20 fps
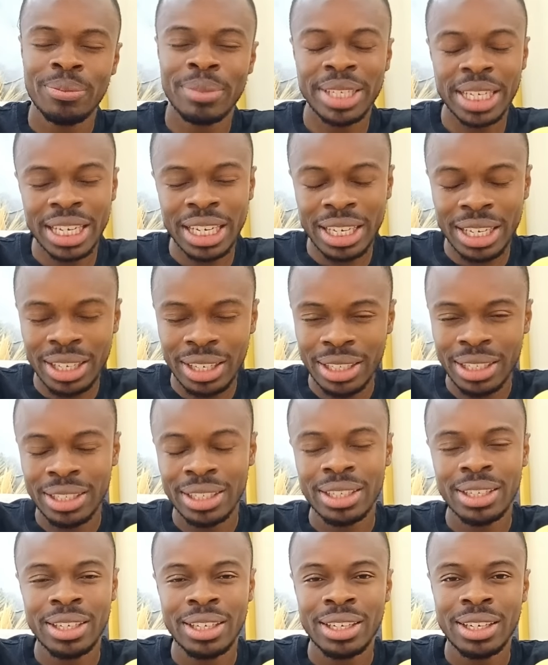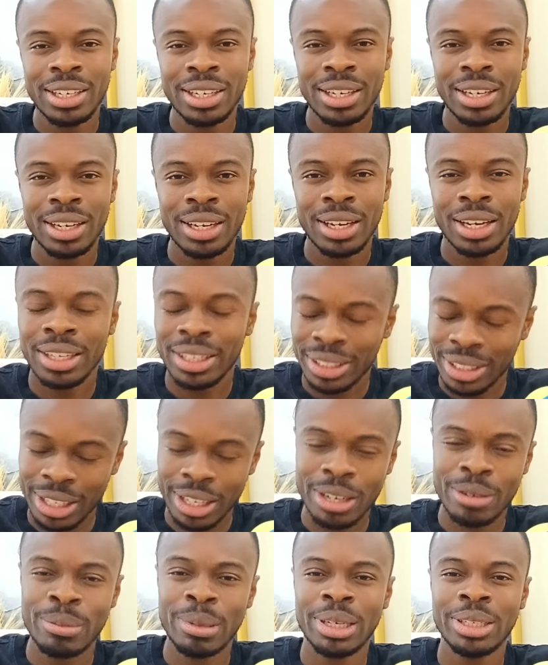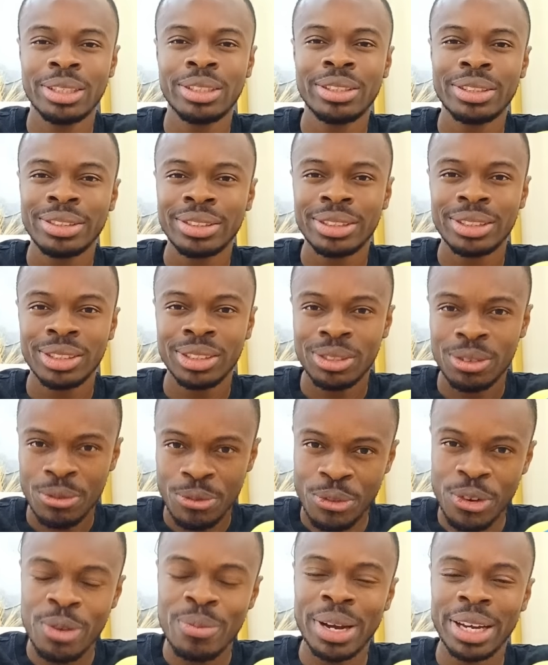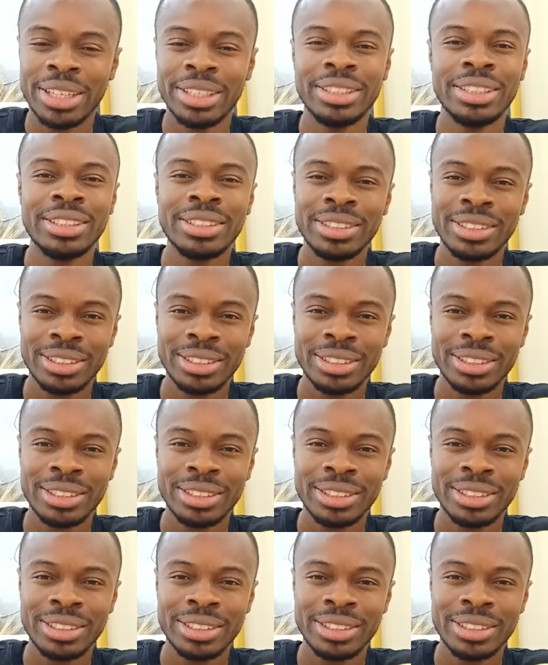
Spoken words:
Midi, Eddie Chairman, Freemind.